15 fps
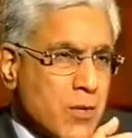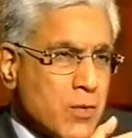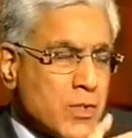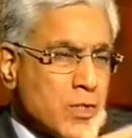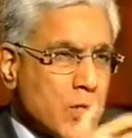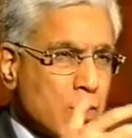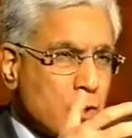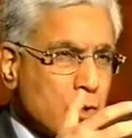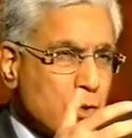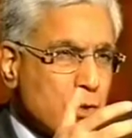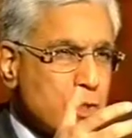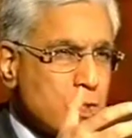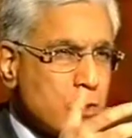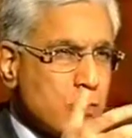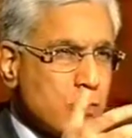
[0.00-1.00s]
there was the
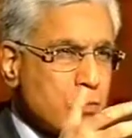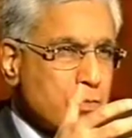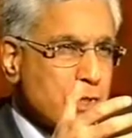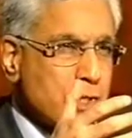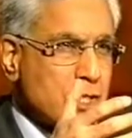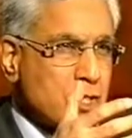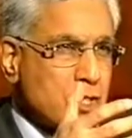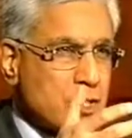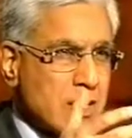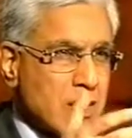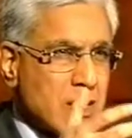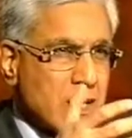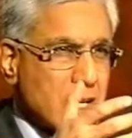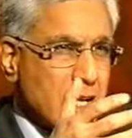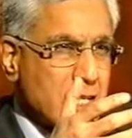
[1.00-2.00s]
close cooperation
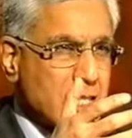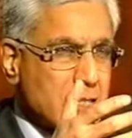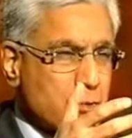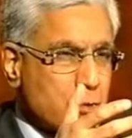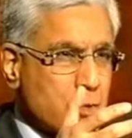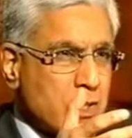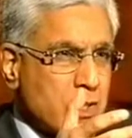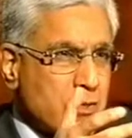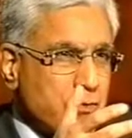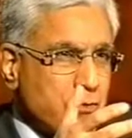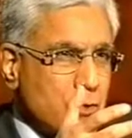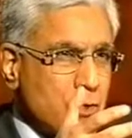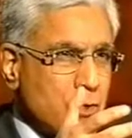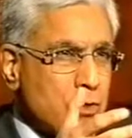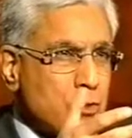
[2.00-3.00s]
and alliance between the
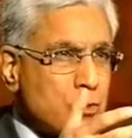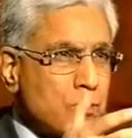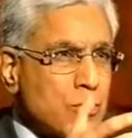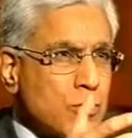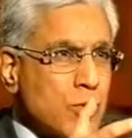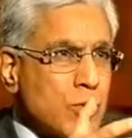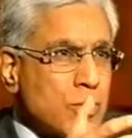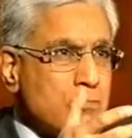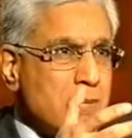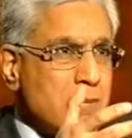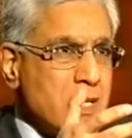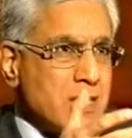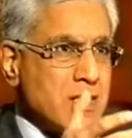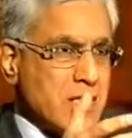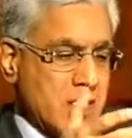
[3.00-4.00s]
four so-called
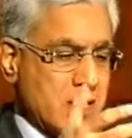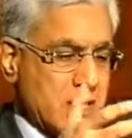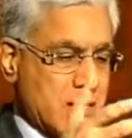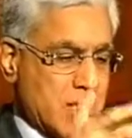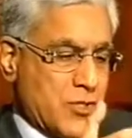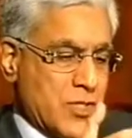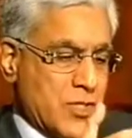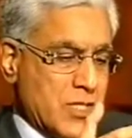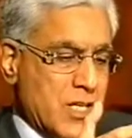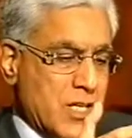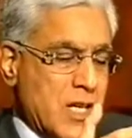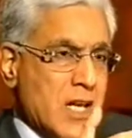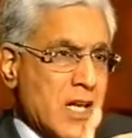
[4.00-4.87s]
basic countries.